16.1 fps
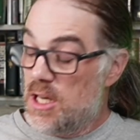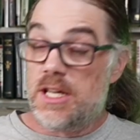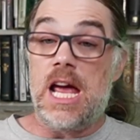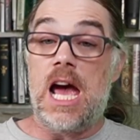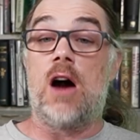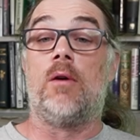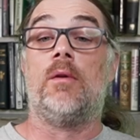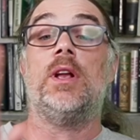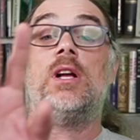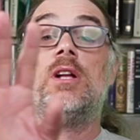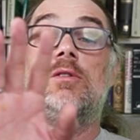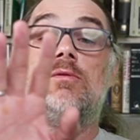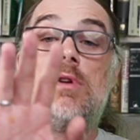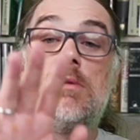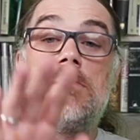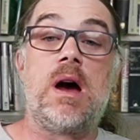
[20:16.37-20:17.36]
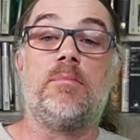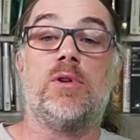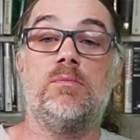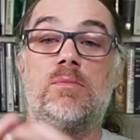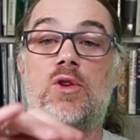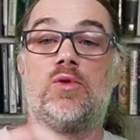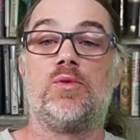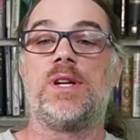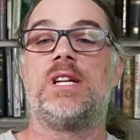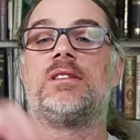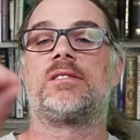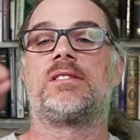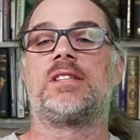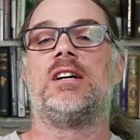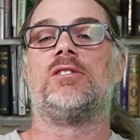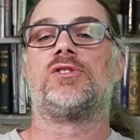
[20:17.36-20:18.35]
Now, remember, Maria
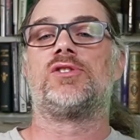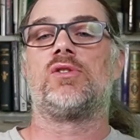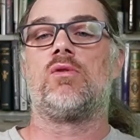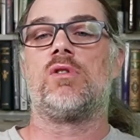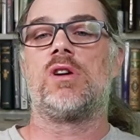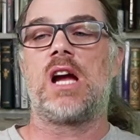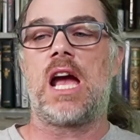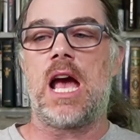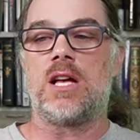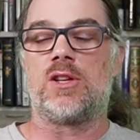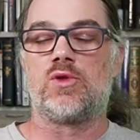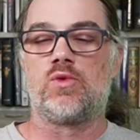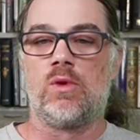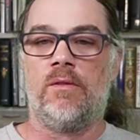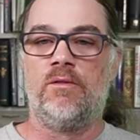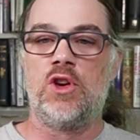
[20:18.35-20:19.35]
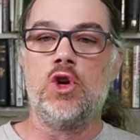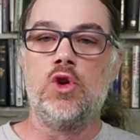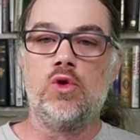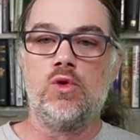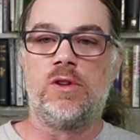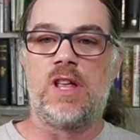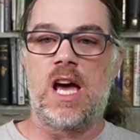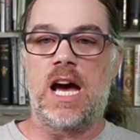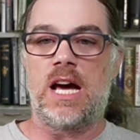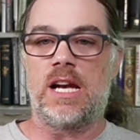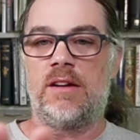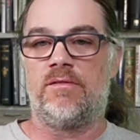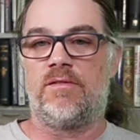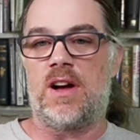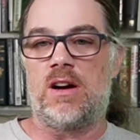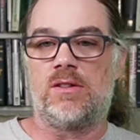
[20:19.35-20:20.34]
Salsor has reviewed that
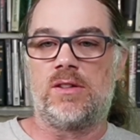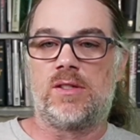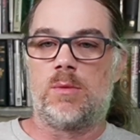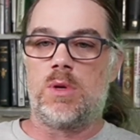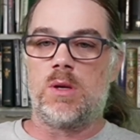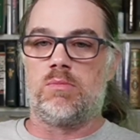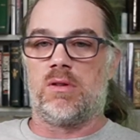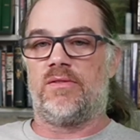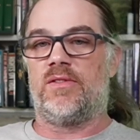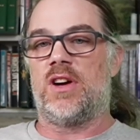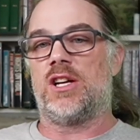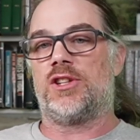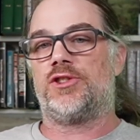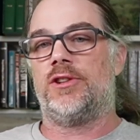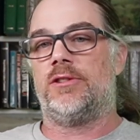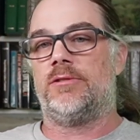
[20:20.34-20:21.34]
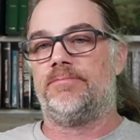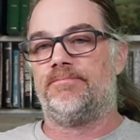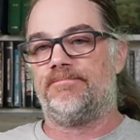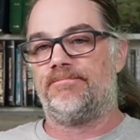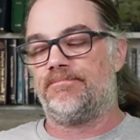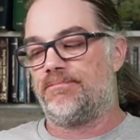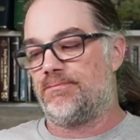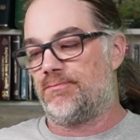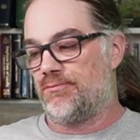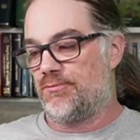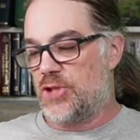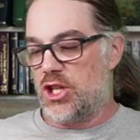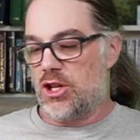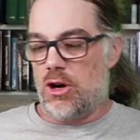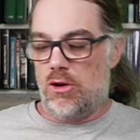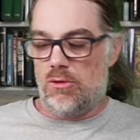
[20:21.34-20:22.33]
and found it to be professional.
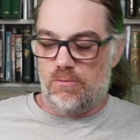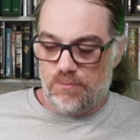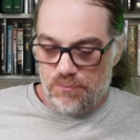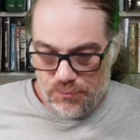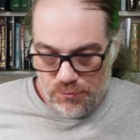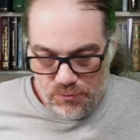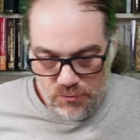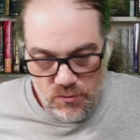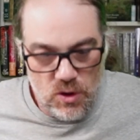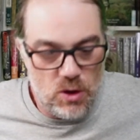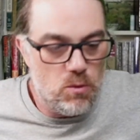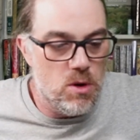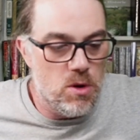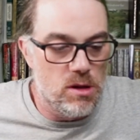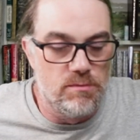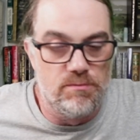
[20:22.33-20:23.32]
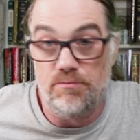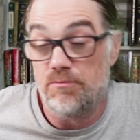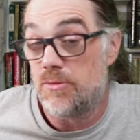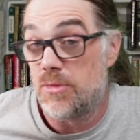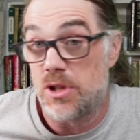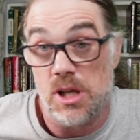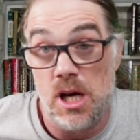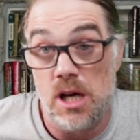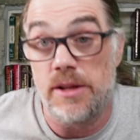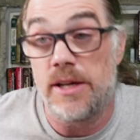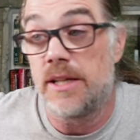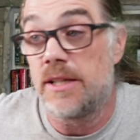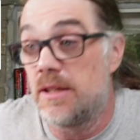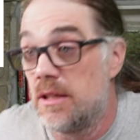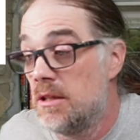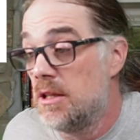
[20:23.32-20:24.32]
So we'll see
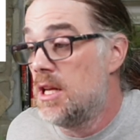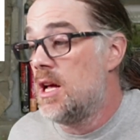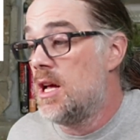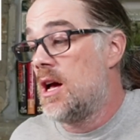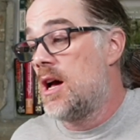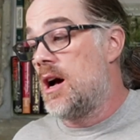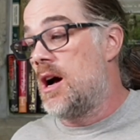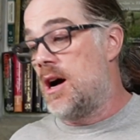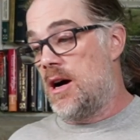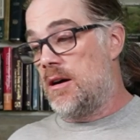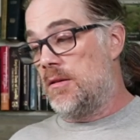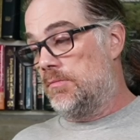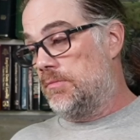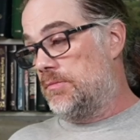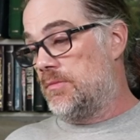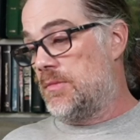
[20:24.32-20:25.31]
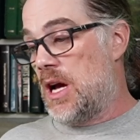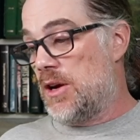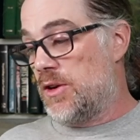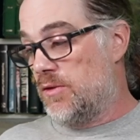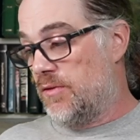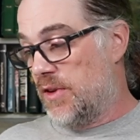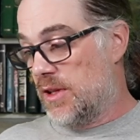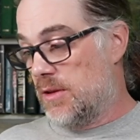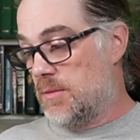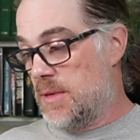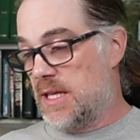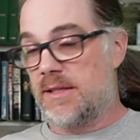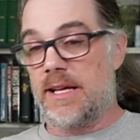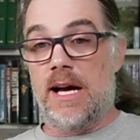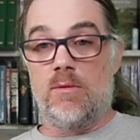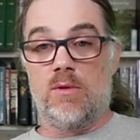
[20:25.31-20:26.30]
how you feel
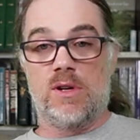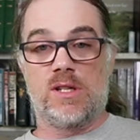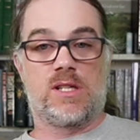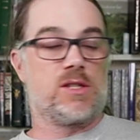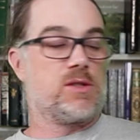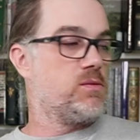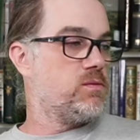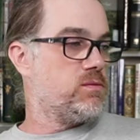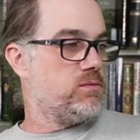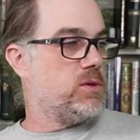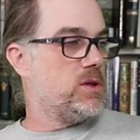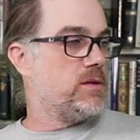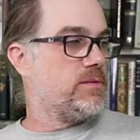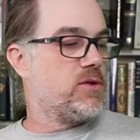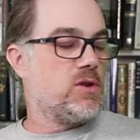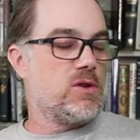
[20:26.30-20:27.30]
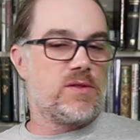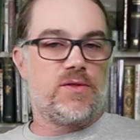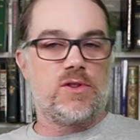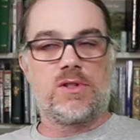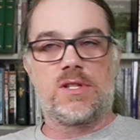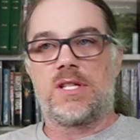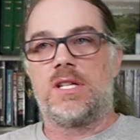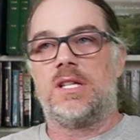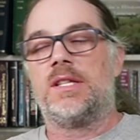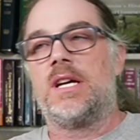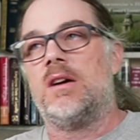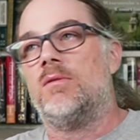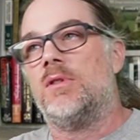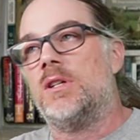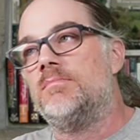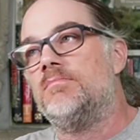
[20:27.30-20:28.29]
about that one, because we'll, of course, focus on
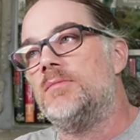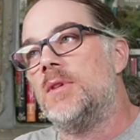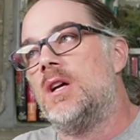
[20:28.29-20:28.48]
that one.